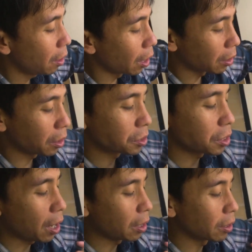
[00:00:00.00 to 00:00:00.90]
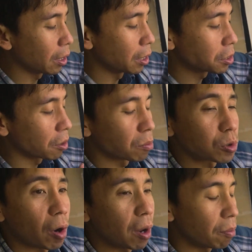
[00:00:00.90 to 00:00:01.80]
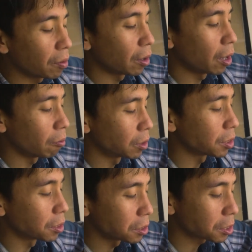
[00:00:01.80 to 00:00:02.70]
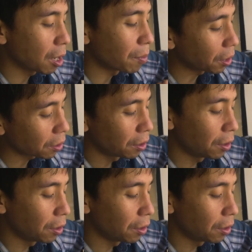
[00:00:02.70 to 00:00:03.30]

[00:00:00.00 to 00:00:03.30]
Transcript: And it's got like some tripe, which is stomach,